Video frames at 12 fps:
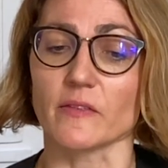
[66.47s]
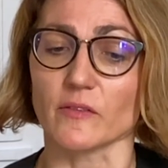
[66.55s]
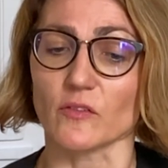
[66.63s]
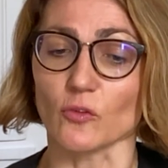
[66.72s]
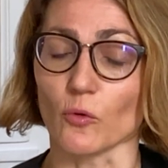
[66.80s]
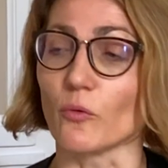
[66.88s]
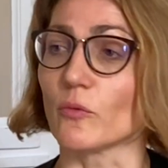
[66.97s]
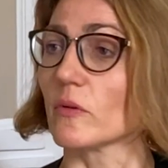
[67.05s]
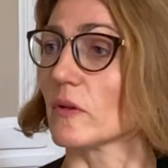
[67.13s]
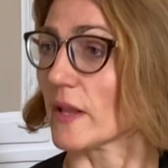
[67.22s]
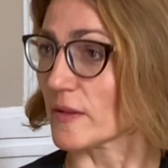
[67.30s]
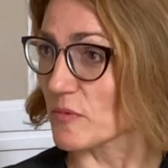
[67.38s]
So
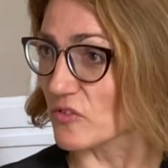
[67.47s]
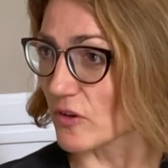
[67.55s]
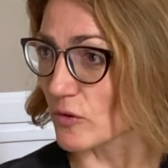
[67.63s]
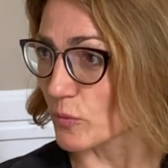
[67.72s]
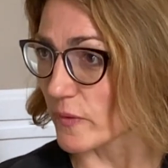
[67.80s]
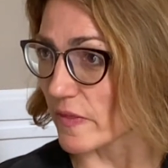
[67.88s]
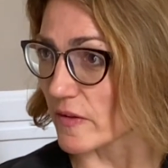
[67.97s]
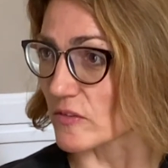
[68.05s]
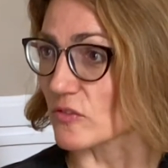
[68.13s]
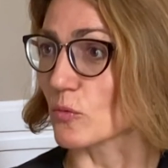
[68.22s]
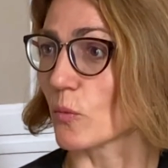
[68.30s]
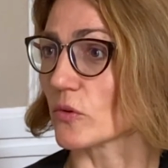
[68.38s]
let me start with
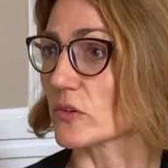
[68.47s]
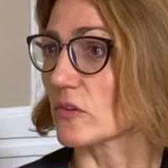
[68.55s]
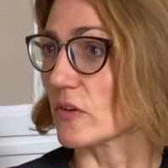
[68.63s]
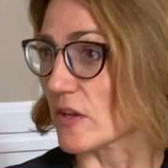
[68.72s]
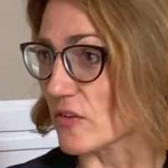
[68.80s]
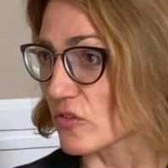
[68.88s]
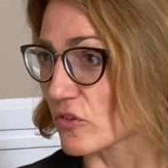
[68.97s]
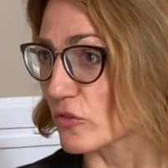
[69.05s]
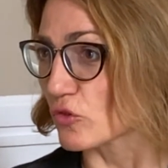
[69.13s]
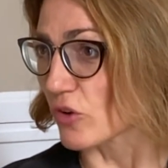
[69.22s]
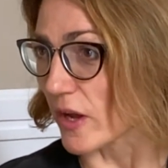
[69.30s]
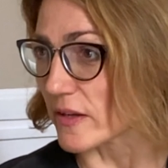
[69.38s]
this. What
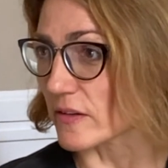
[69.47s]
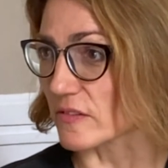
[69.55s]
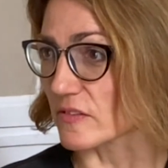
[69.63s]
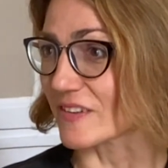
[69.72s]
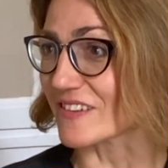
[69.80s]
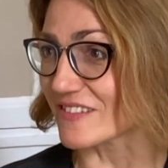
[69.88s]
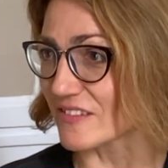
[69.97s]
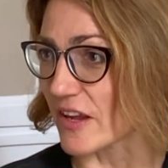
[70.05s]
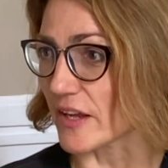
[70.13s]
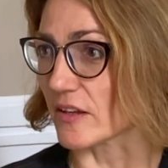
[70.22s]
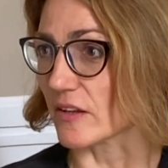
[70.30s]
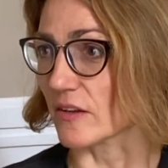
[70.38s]
is China's
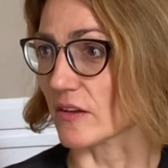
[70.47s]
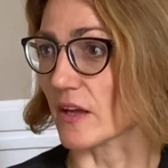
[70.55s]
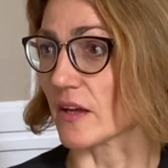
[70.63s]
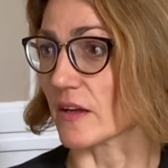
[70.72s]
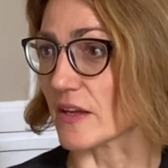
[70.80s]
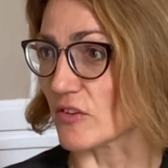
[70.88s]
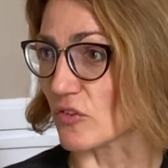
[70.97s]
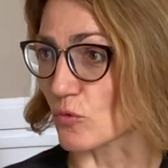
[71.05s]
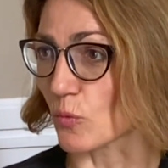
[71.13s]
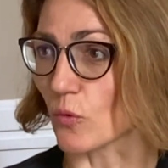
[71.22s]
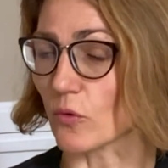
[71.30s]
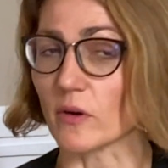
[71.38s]
stake in
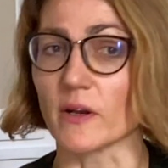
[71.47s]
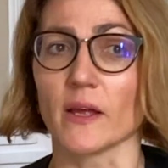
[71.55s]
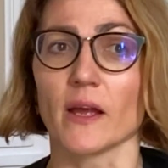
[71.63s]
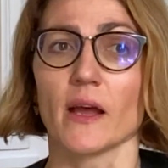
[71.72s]
this war?